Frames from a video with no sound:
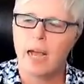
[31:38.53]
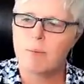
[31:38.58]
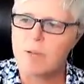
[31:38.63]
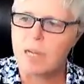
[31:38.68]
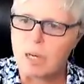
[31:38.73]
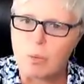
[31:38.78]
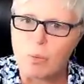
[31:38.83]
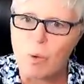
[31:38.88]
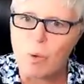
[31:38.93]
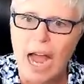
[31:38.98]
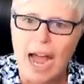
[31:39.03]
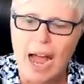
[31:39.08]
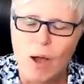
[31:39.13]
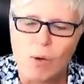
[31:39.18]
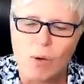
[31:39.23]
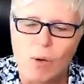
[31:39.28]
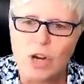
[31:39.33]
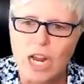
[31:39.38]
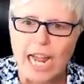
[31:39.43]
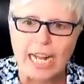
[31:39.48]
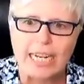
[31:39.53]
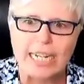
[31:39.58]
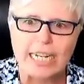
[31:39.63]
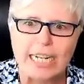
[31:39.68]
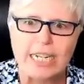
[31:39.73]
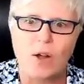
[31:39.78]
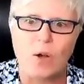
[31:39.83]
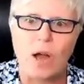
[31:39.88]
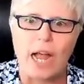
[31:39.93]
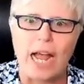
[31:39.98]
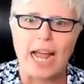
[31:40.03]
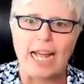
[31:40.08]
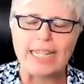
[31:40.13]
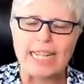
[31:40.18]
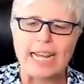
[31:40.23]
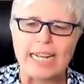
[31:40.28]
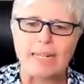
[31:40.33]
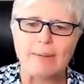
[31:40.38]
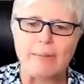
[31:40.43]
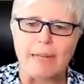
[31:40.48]
I'm like, wow, okay, I didn't know I
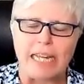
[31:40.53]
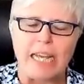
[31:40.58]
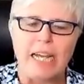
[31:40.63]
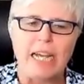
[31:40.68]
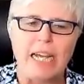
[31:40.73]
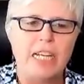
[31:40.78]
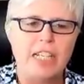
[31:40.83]
had that in me.